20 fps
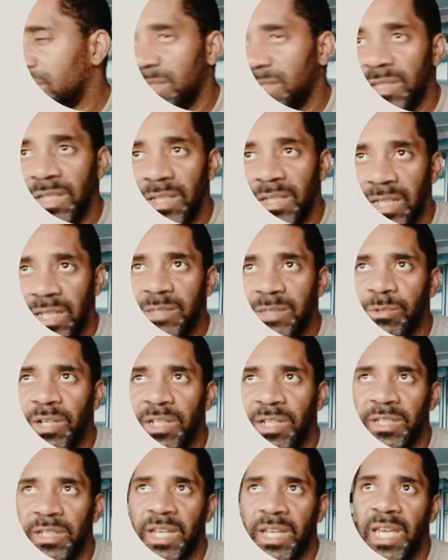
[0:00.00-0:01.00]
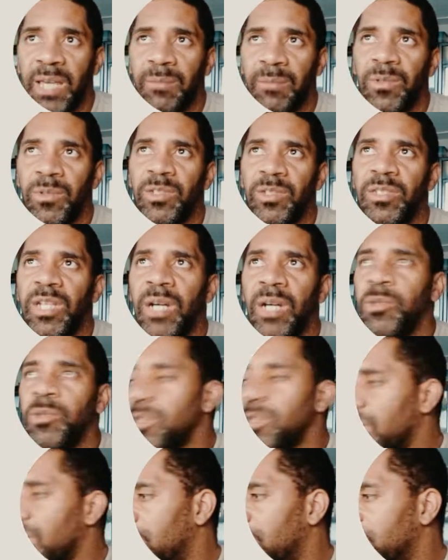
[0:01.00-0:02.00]
And that's where the name double
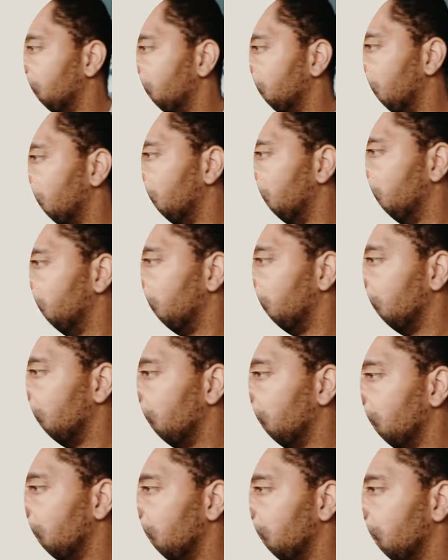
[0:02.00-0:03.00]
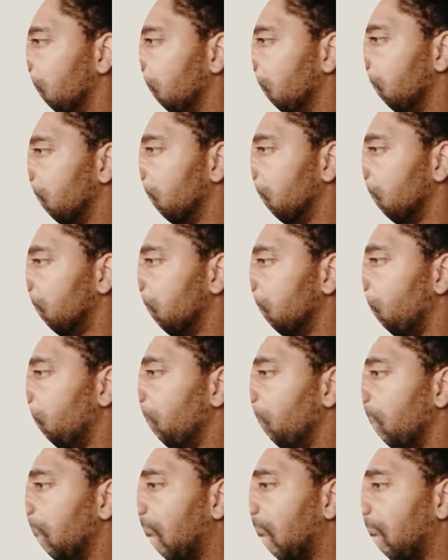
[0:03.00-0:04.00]
comes from. So
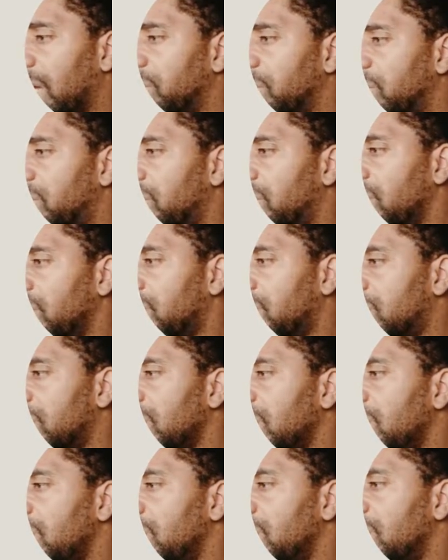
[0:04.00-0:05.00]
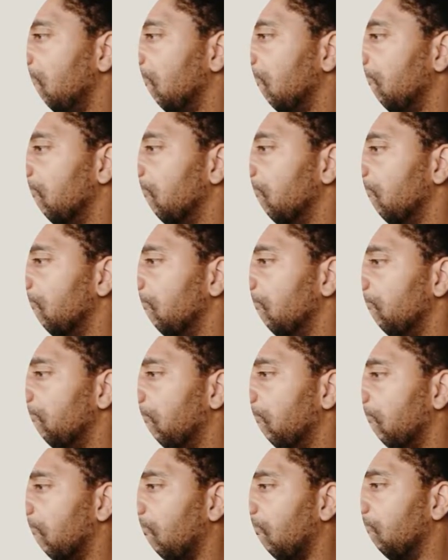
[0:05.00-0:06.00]
we have 16 here
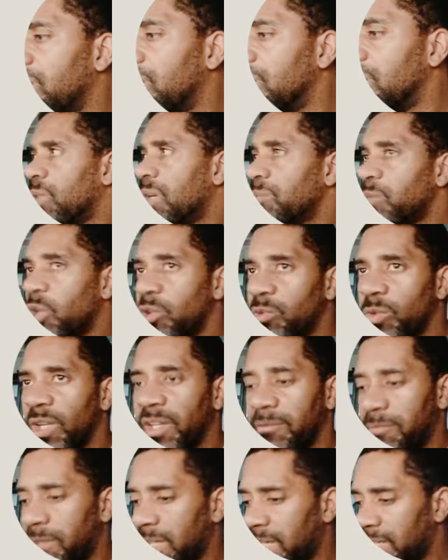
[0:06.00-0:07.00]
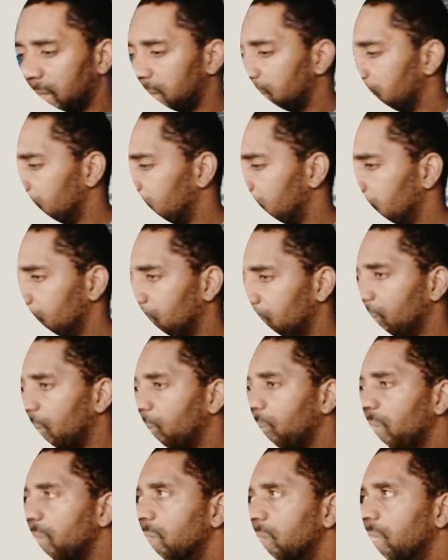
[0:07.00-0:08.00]
for long. One more quick fact. When
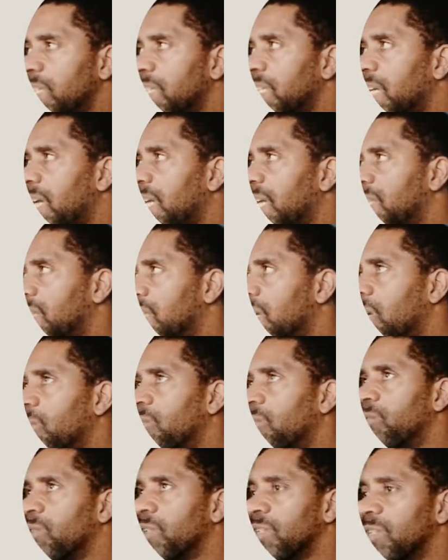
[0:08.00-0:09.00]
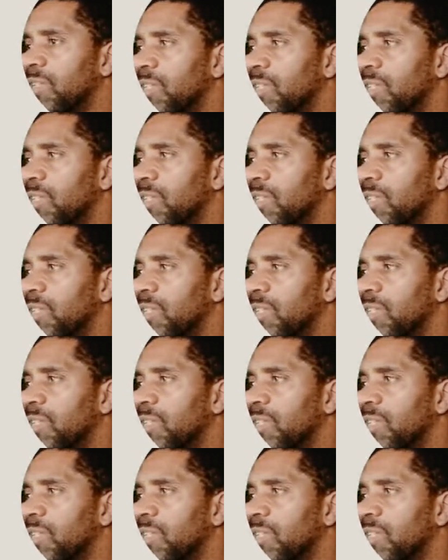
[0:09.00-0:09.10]
we're looking at long,